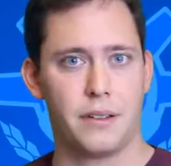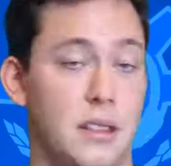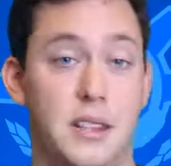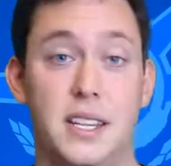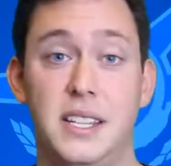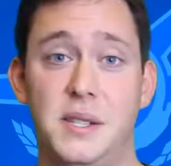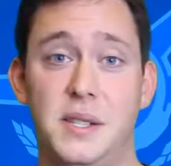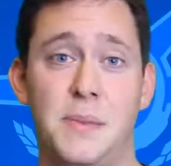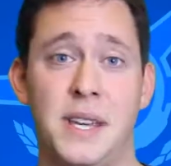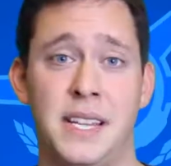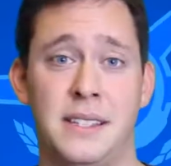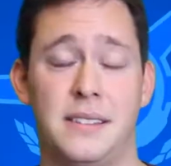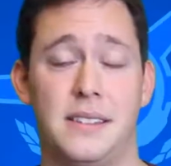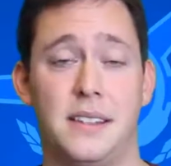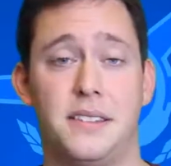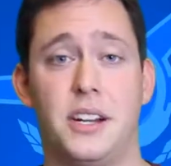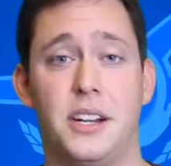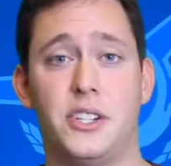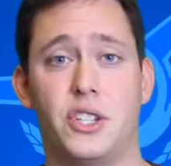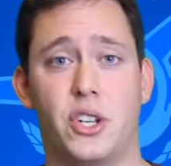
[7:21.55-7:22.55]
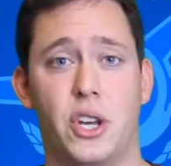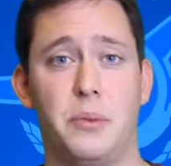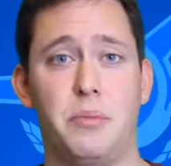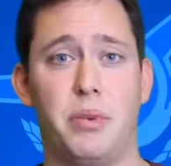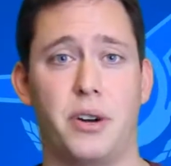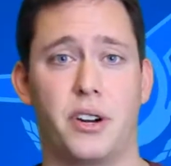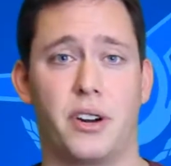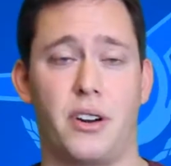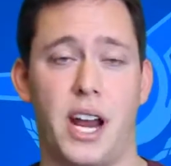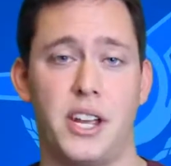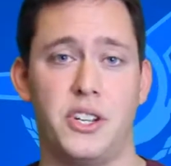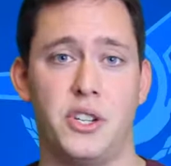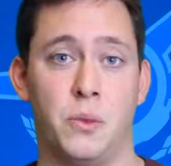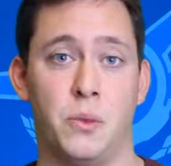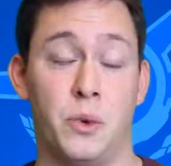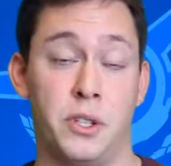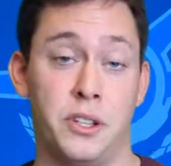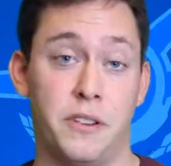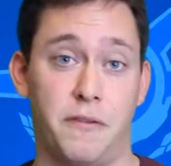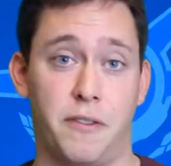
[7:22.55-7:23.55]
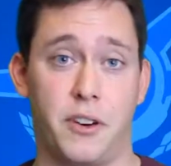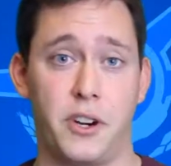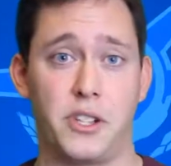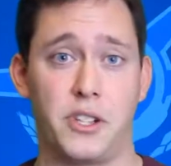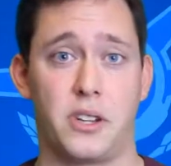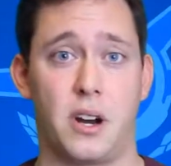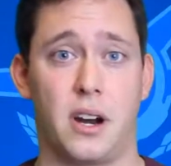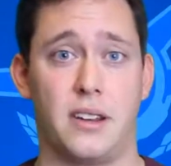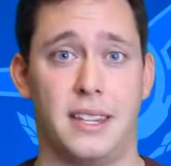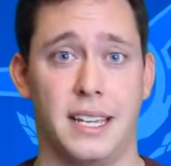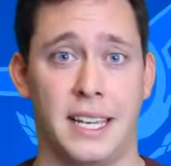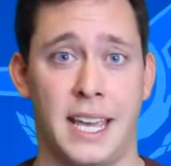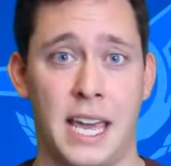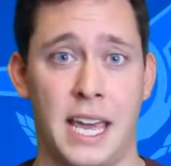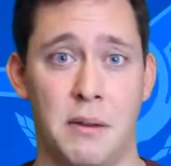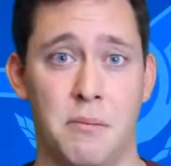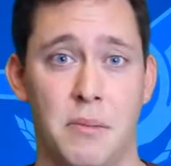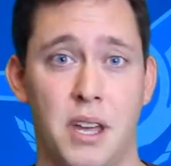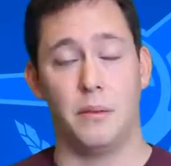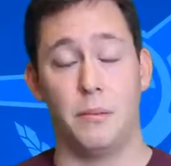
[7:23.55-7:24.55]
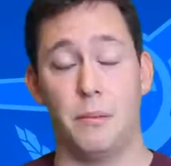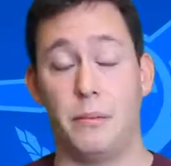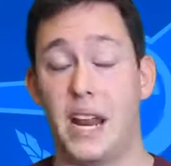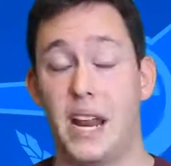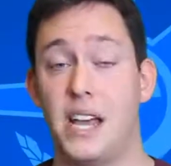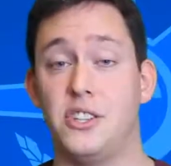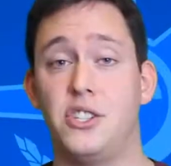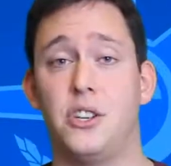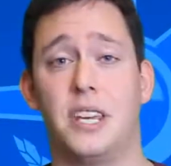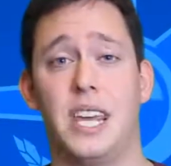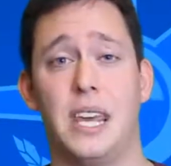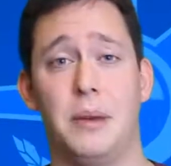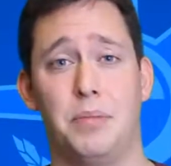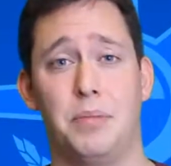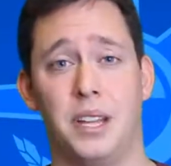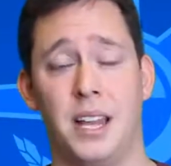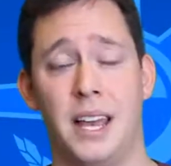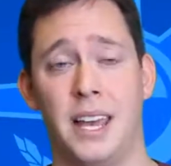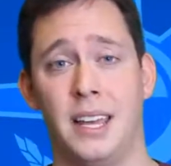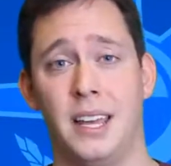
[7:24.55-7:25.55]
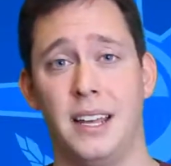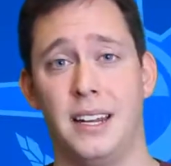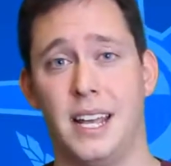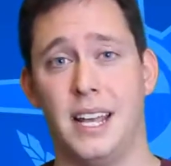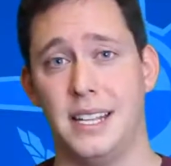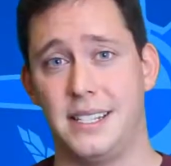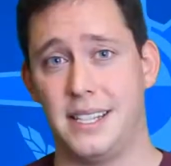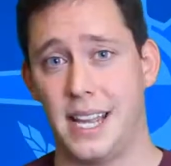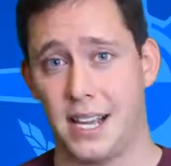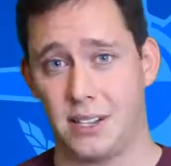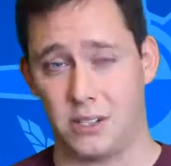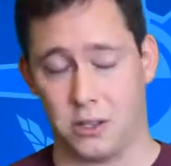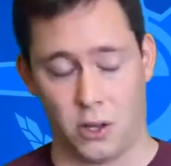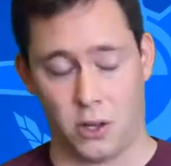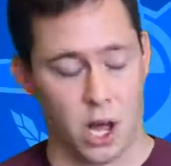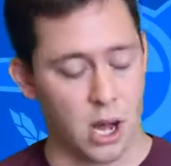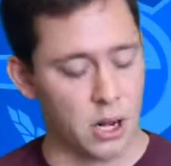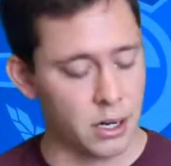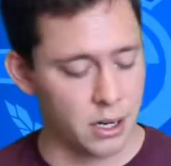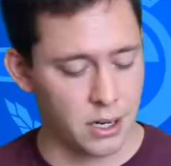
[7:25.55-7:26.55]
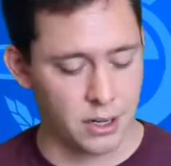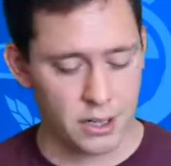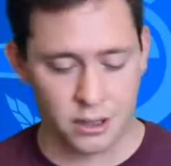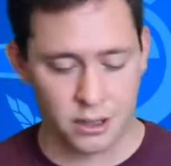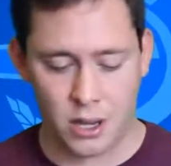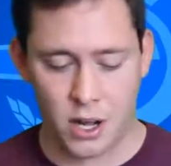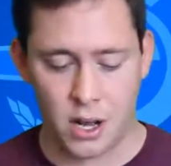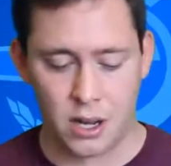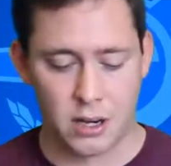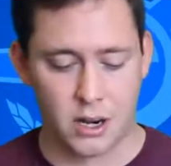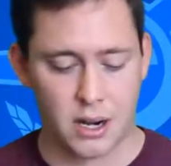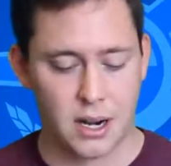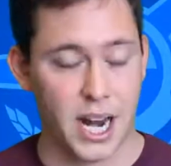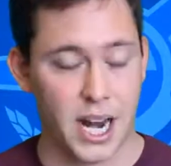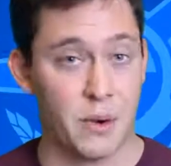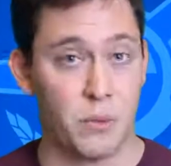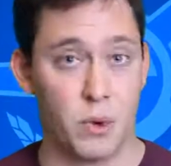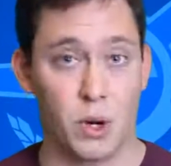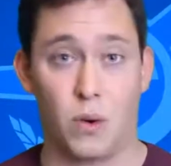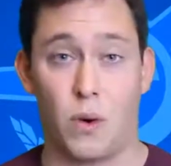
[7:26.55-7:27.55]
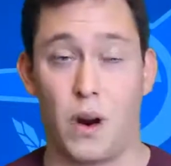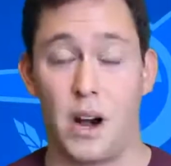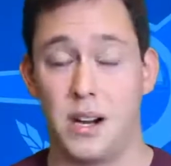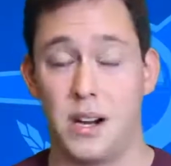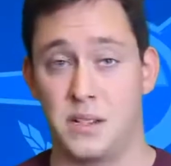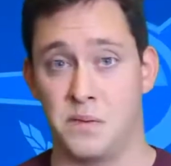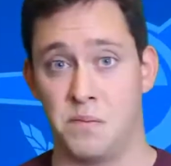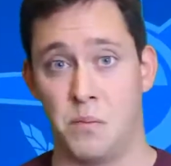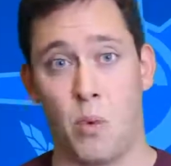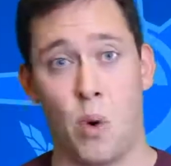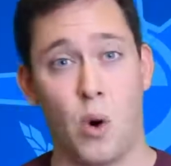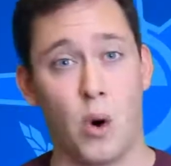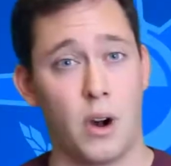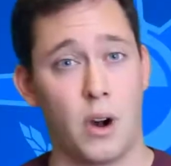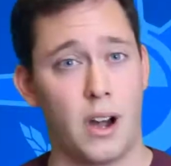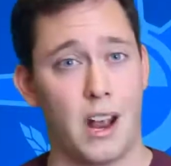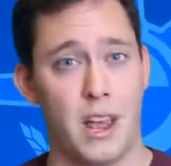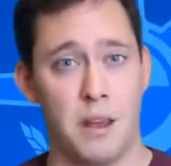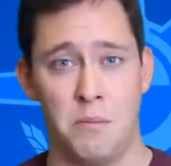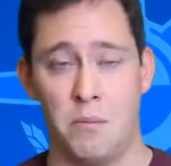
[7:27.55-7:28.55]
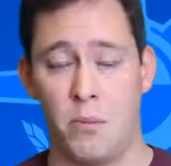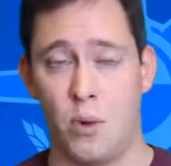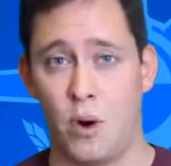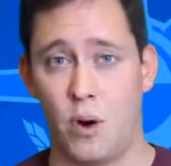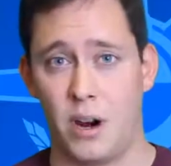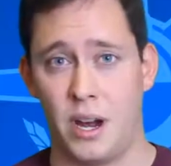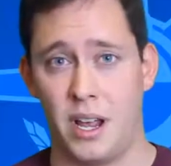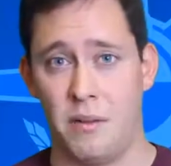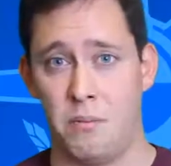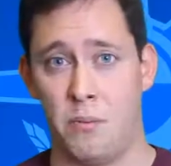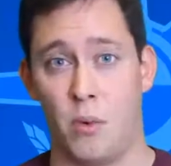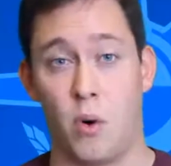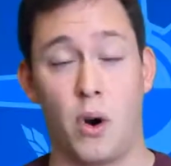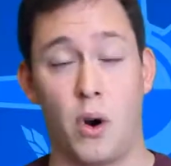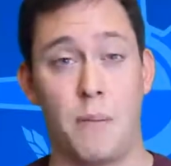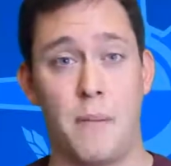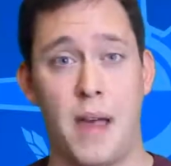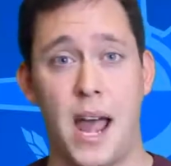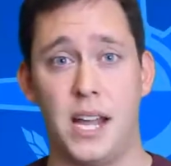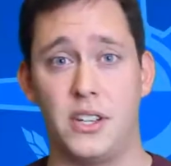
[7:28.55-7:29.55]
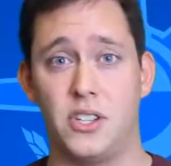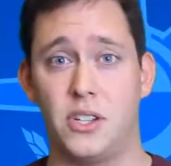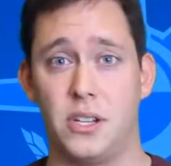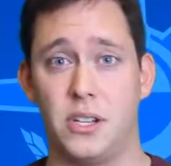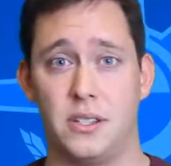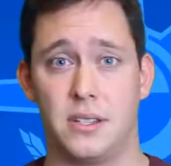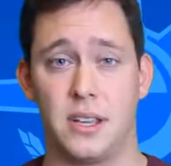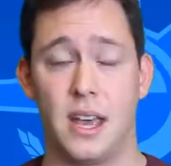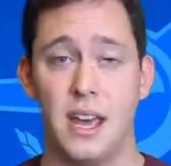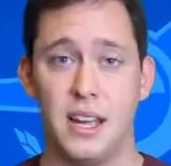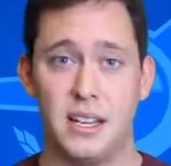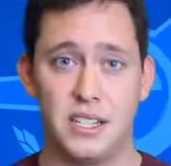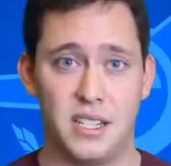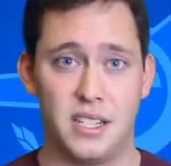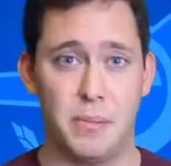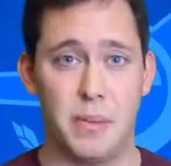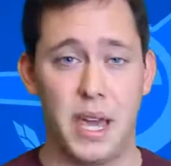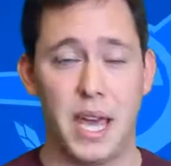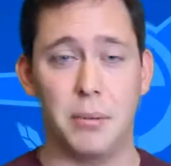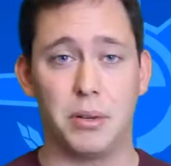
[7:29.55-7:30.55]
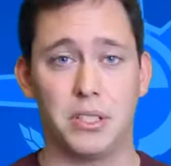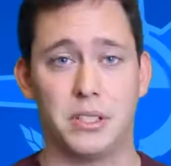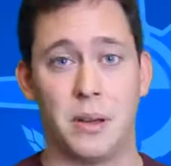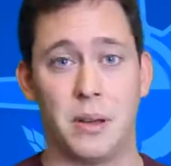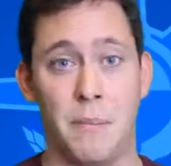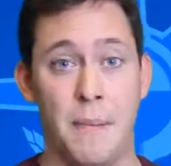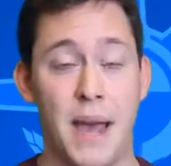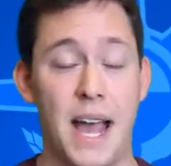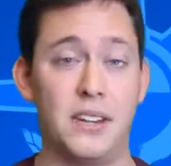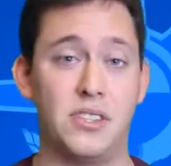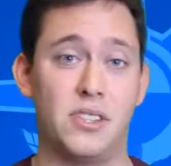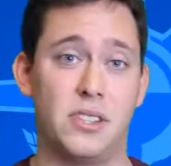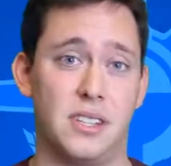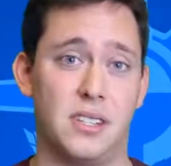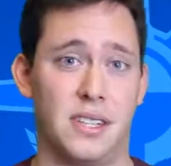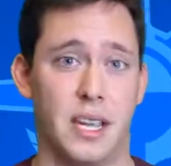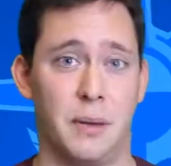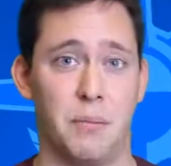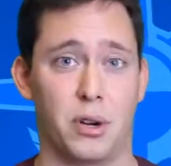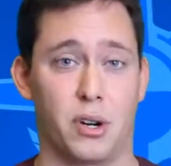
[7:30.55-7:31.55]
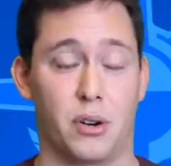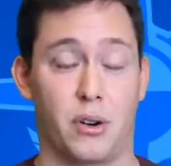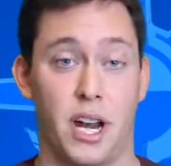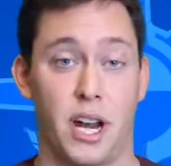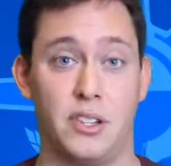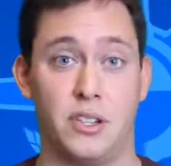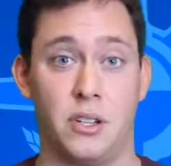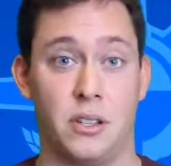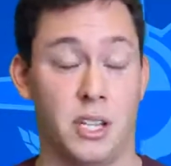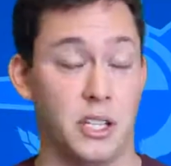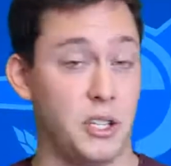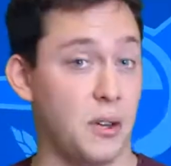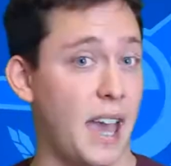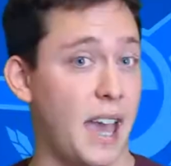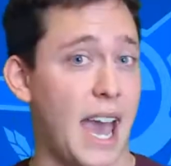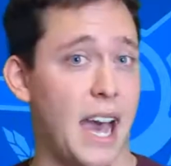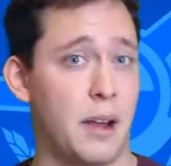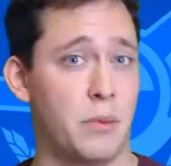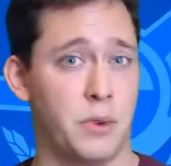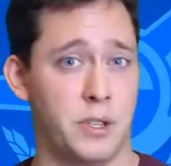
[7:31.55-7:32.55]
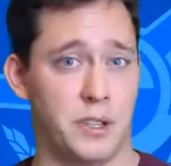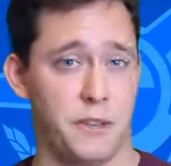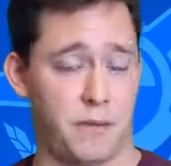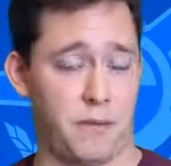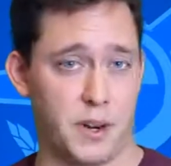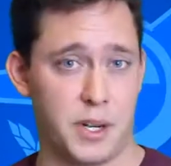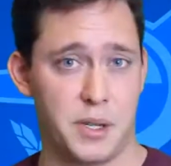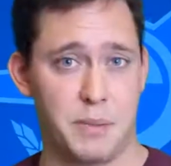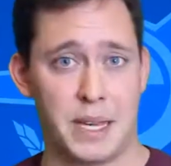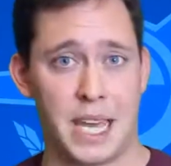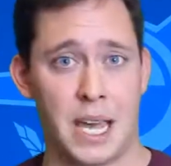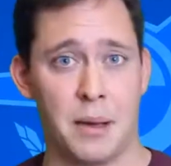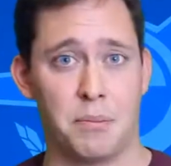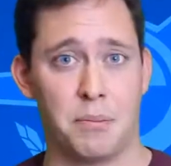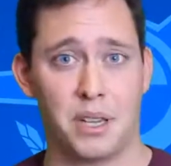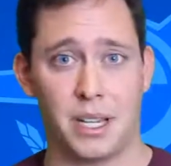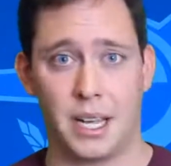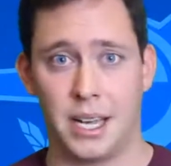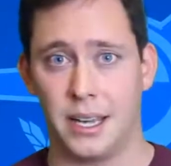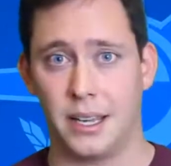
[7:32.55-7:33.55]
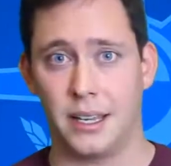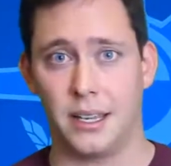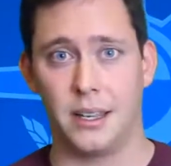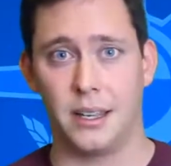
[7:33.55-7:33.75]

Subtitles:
This means that there's good progression when you first start the game, but as you keep playing it, it takes longer and longer and requires more and more and more matches to be able to match the same progression that you had when you first began playing.